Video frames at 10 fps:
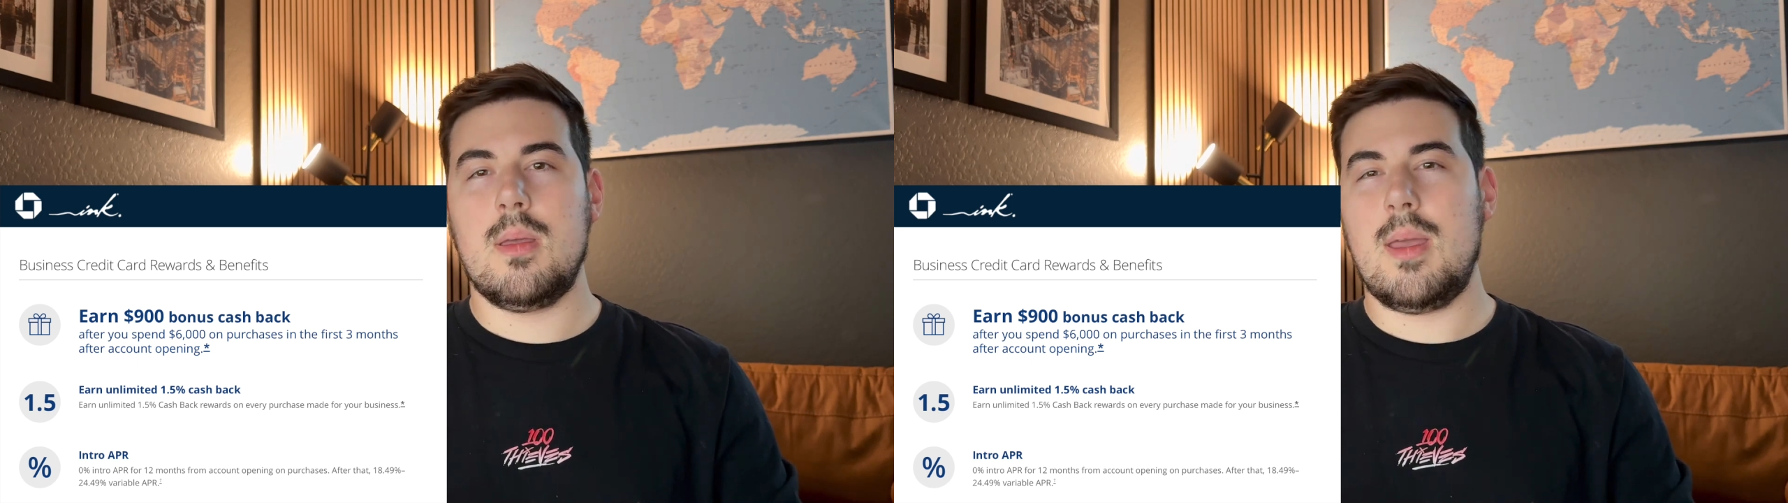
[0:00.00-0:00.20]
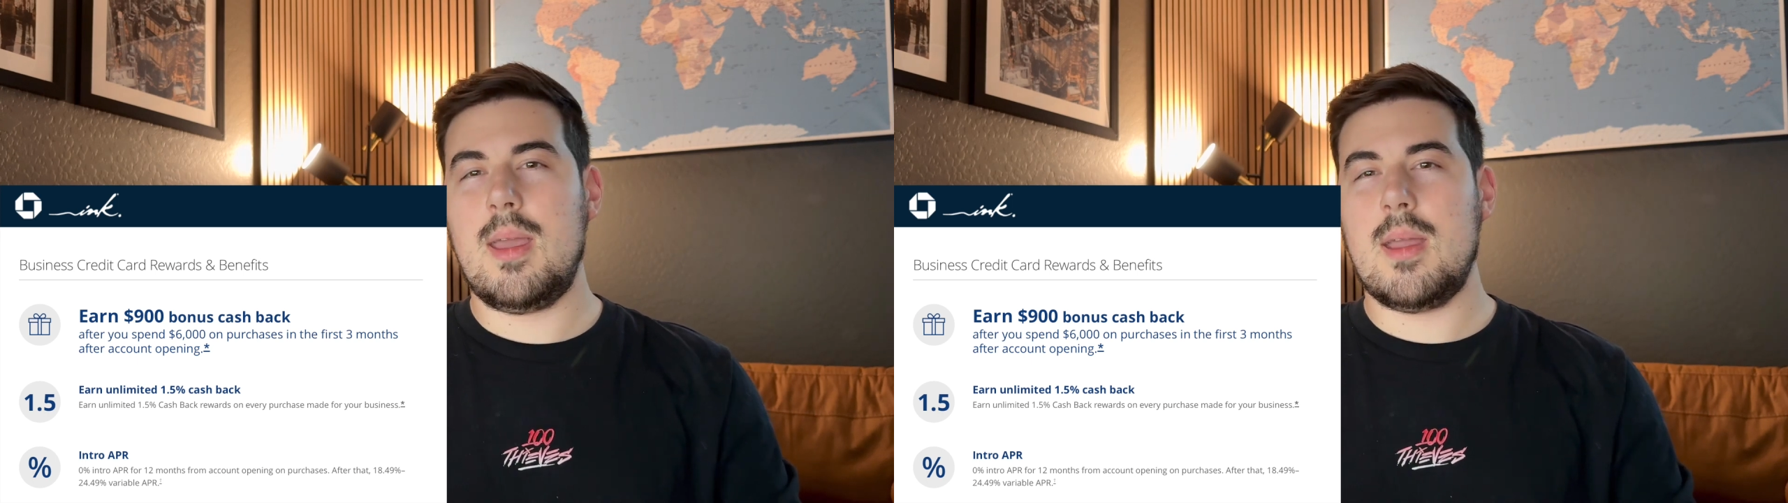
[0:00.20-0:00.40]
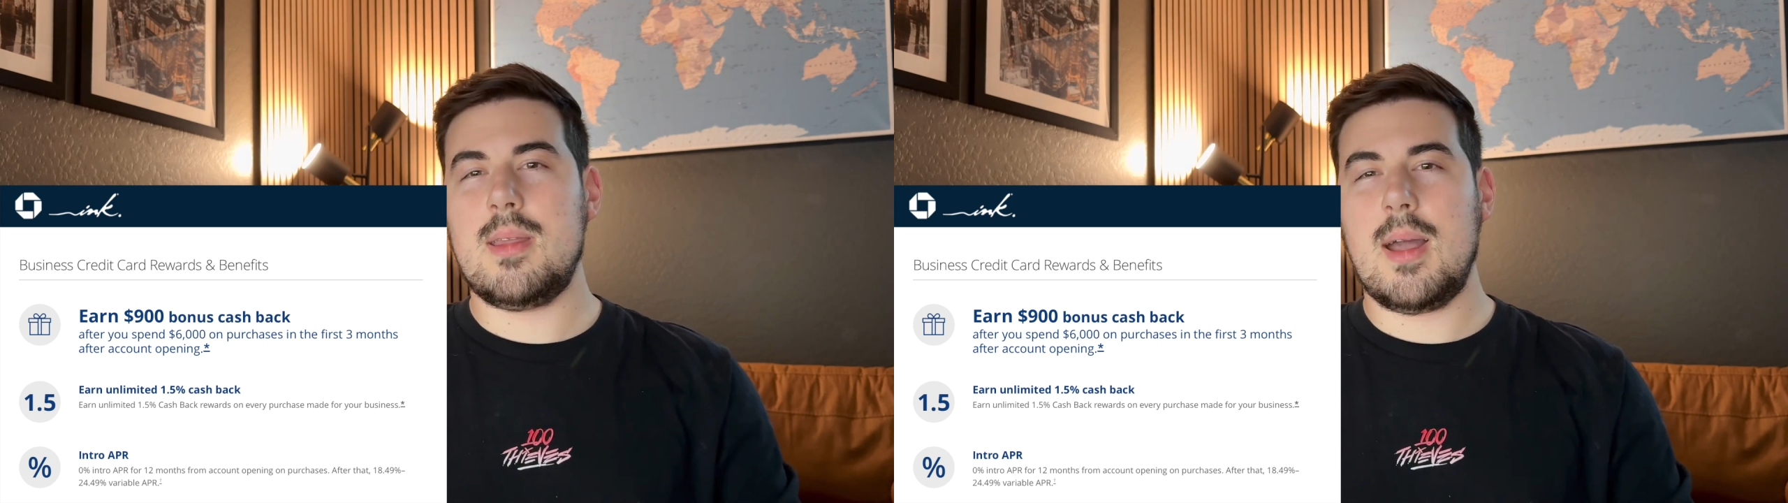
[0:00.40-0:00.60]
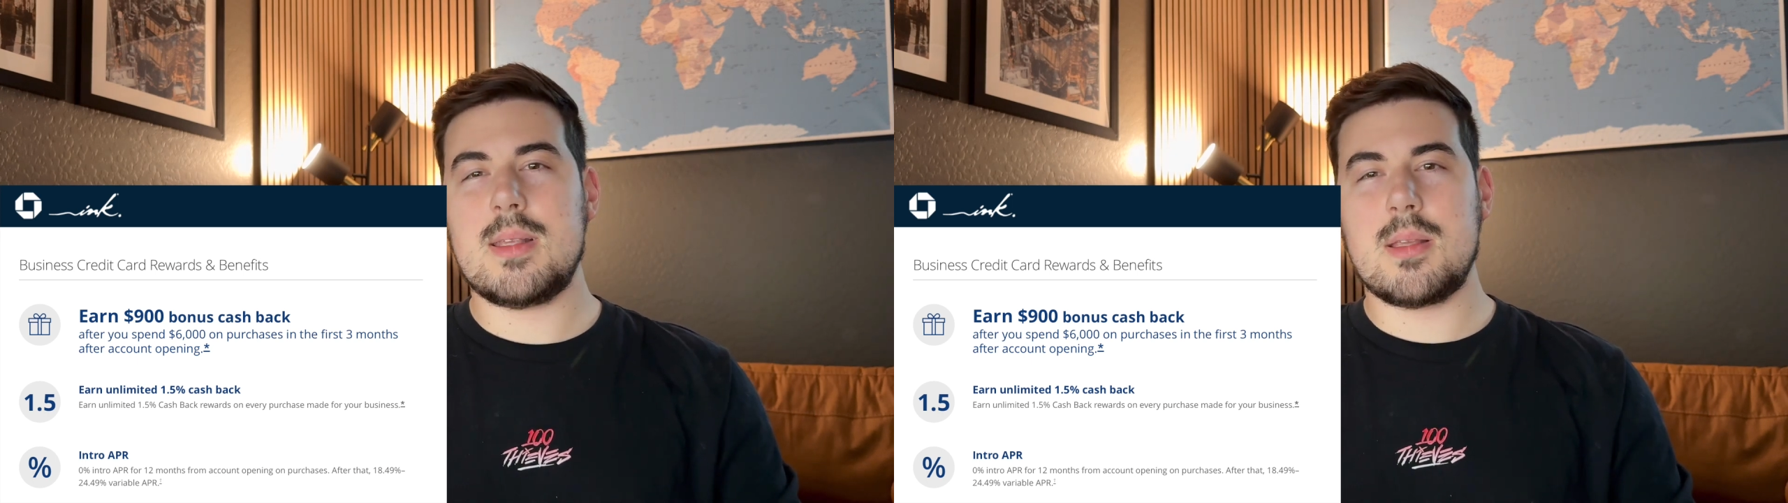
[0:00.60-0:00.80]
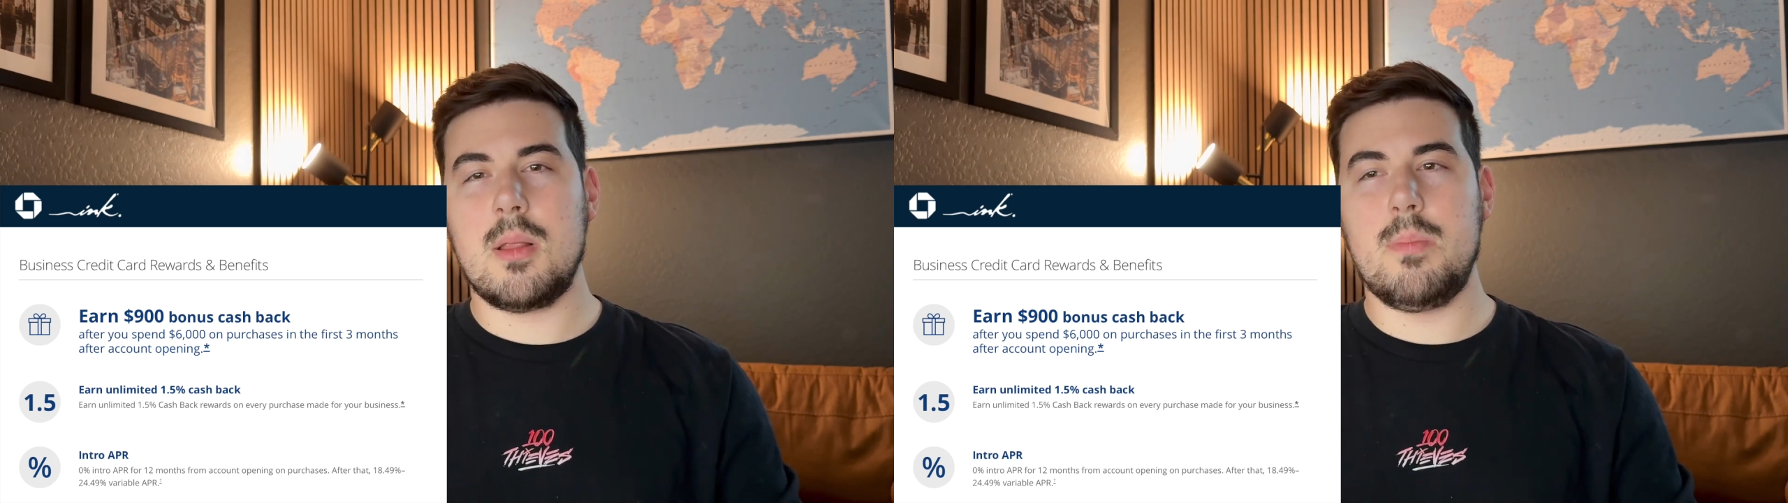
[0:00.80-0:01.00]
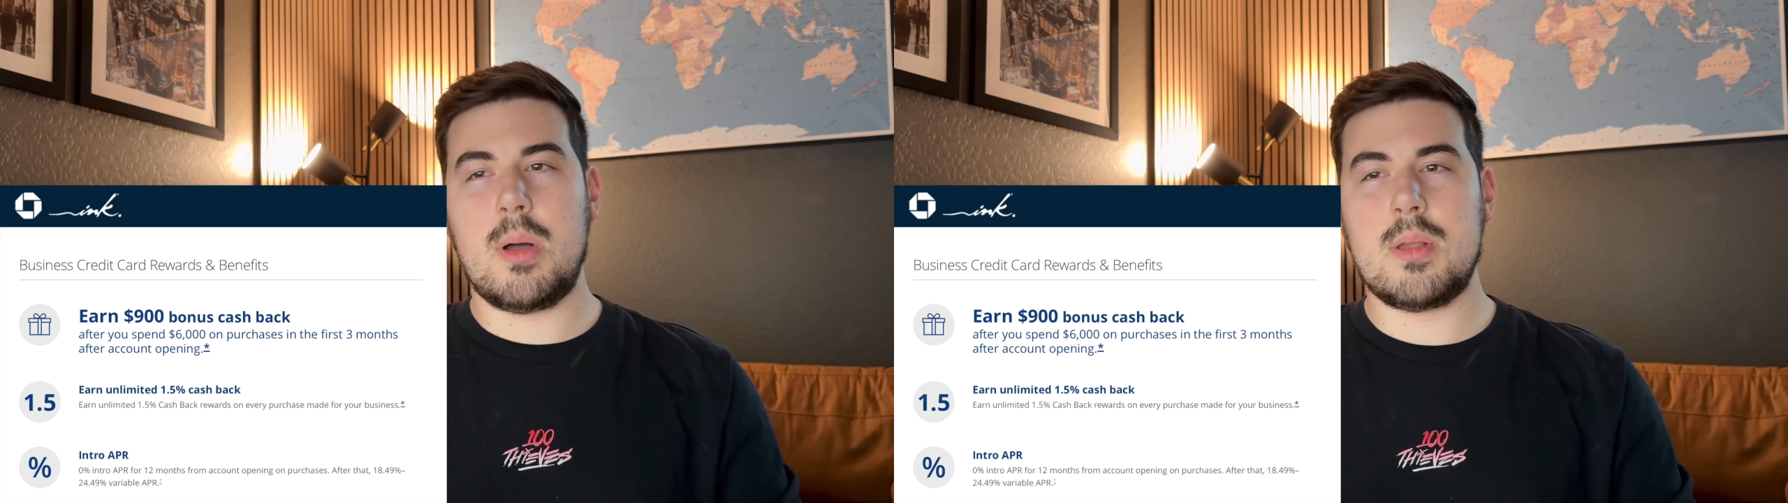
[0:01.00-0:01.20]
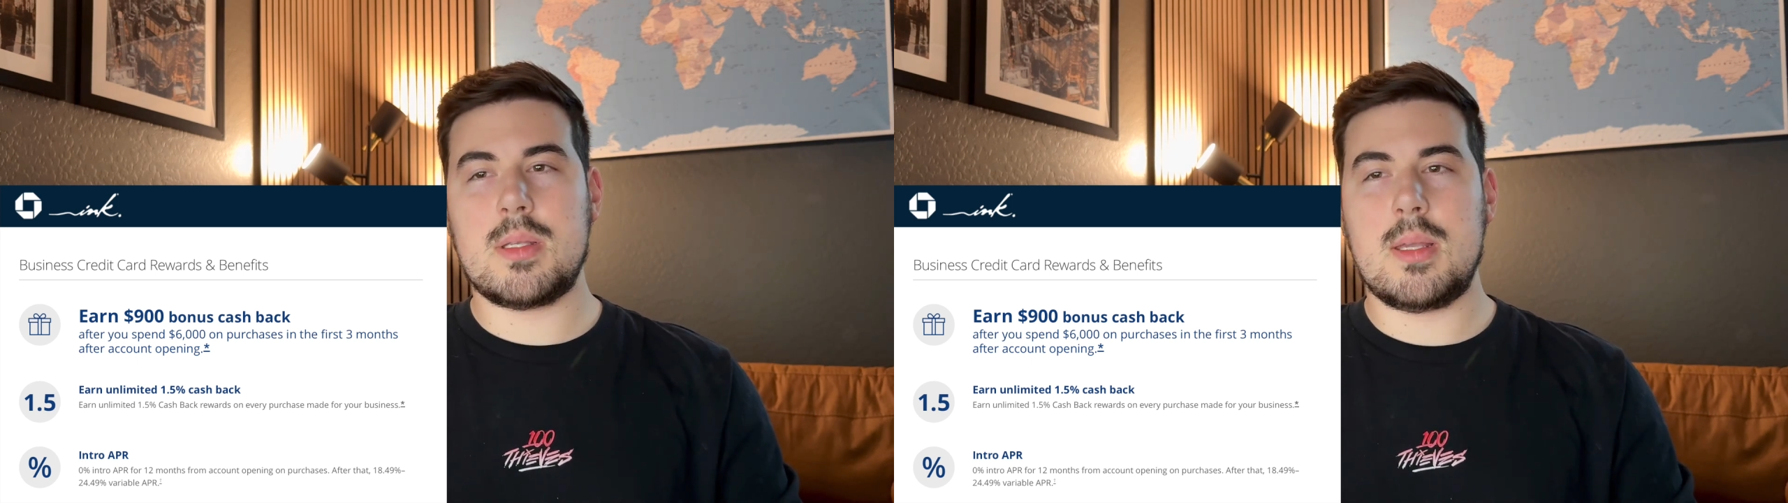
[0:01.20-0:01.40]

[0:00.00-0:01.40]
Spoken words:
And as a little bonus,